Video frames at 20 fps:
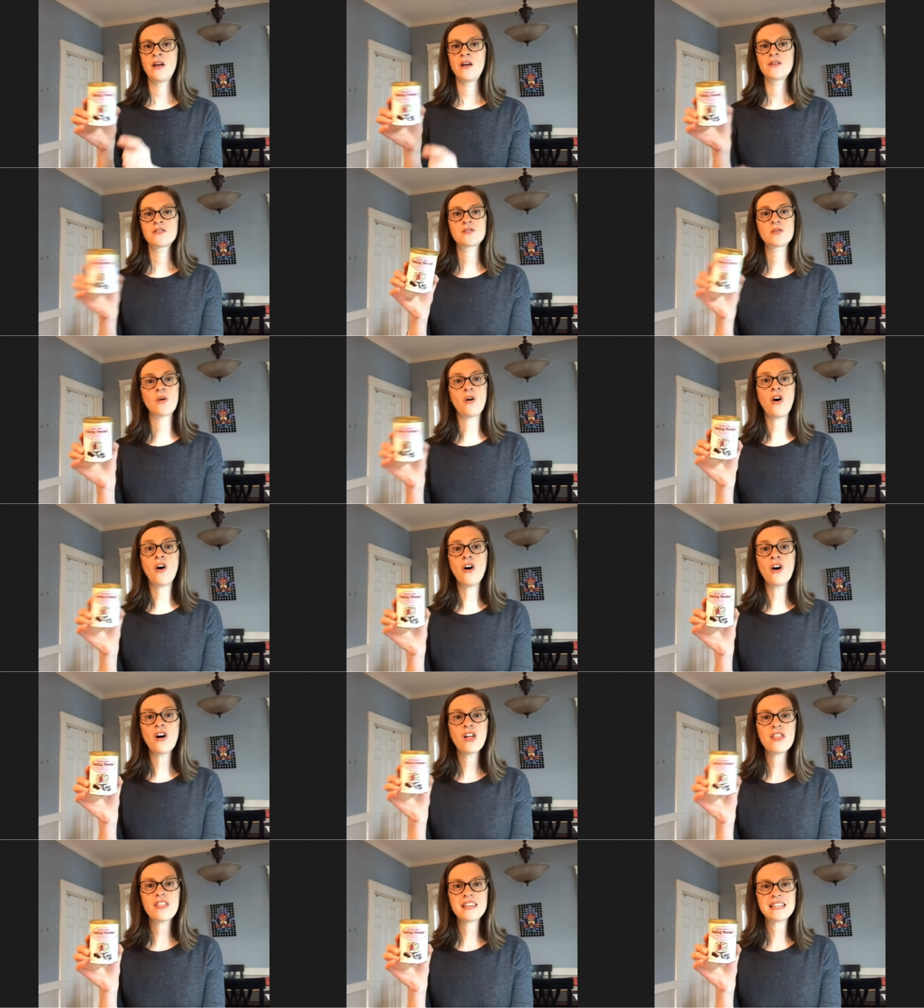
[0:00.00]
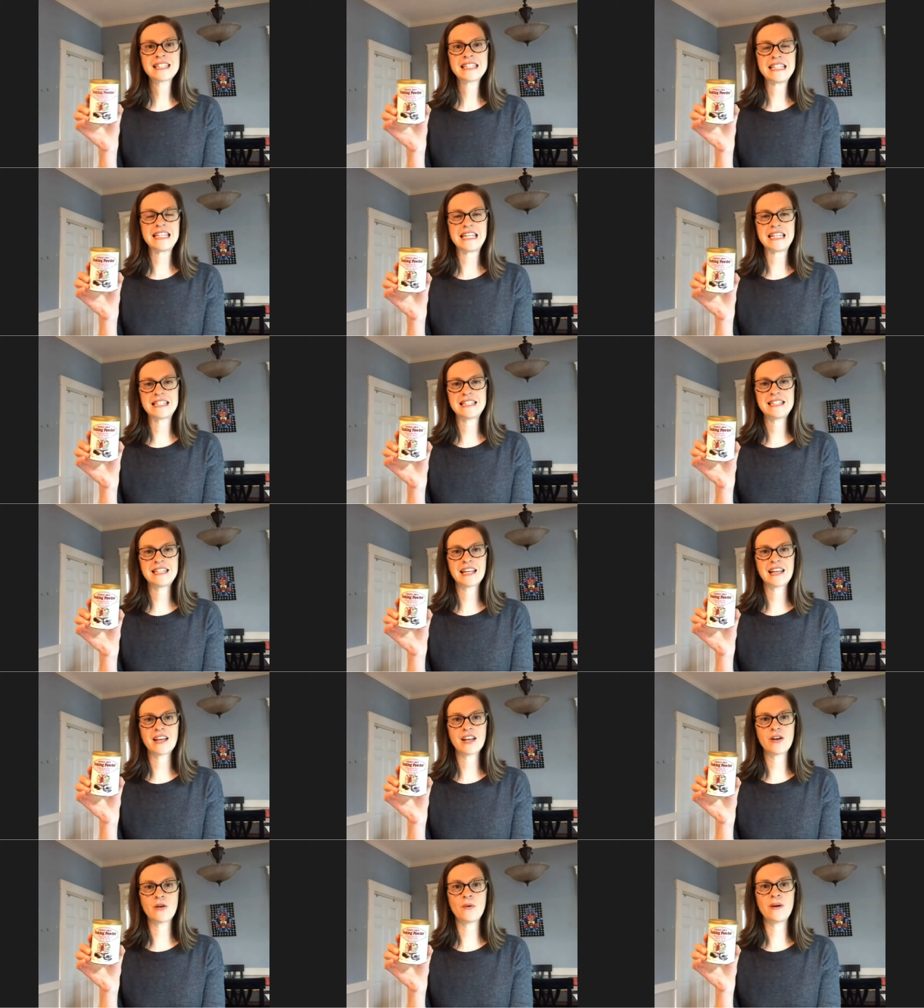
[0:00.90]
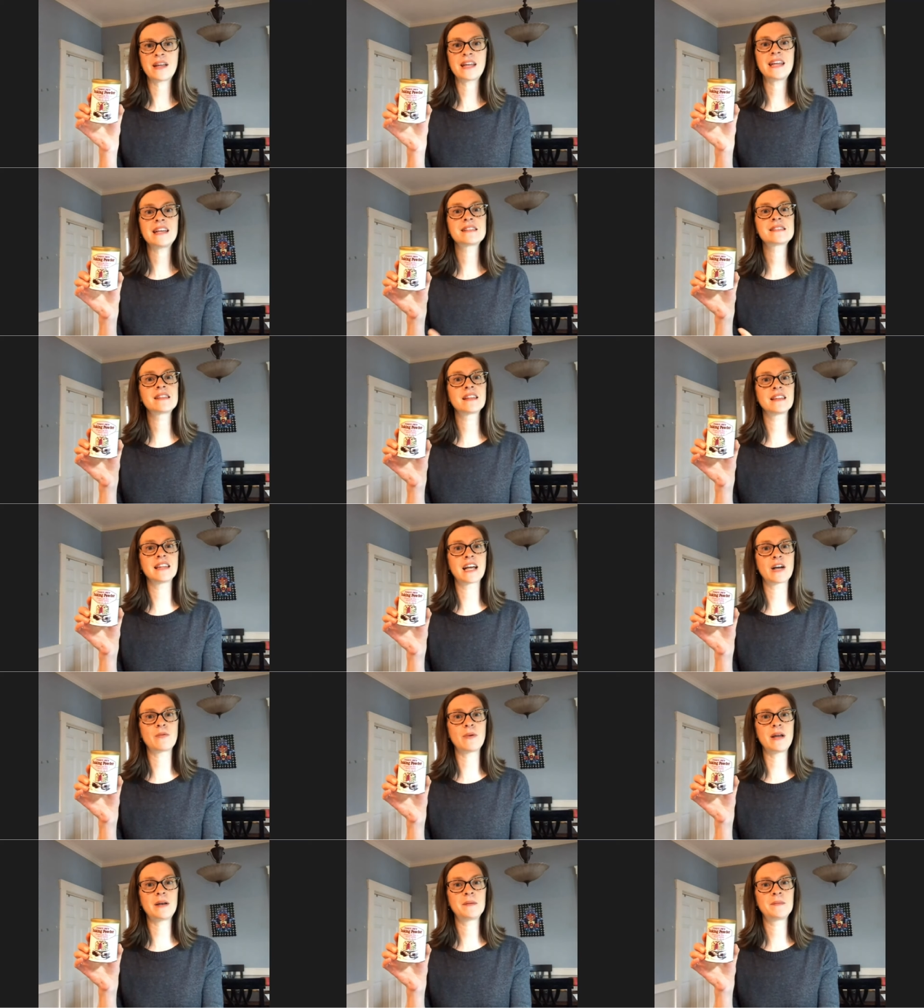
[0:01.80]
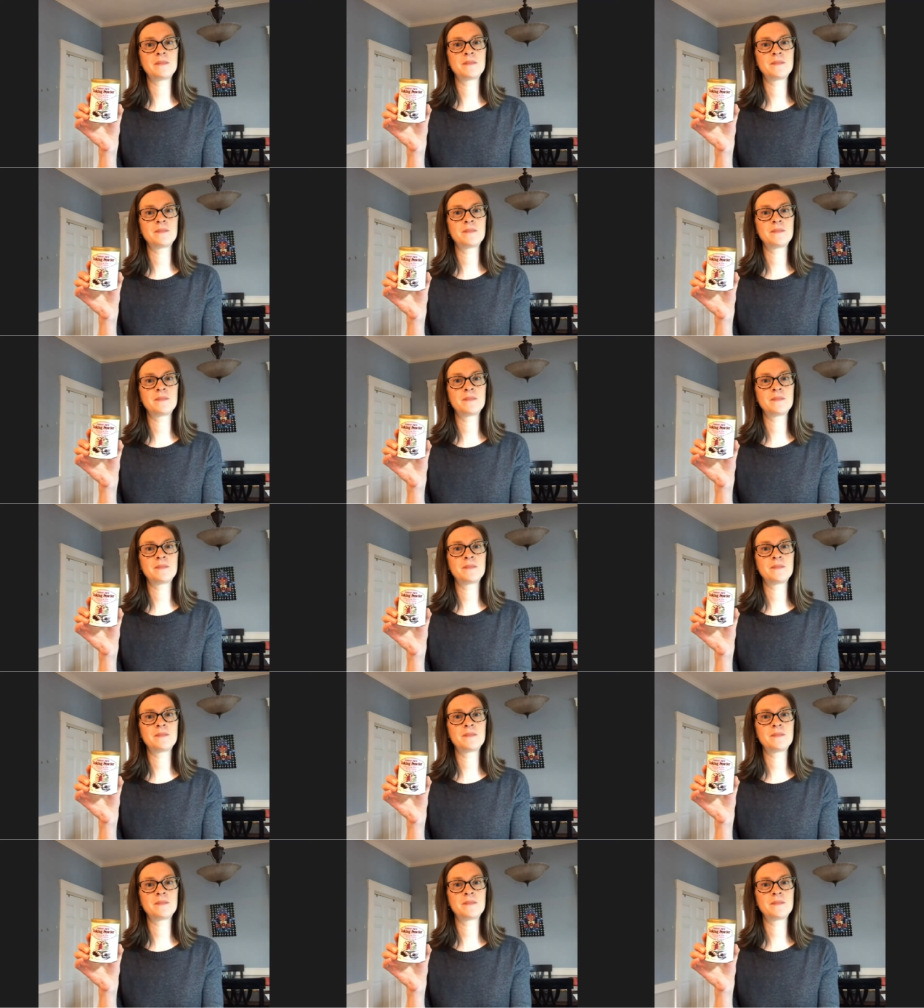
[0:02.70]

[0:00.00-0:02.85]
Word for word: So all this needs to get going is the liquid.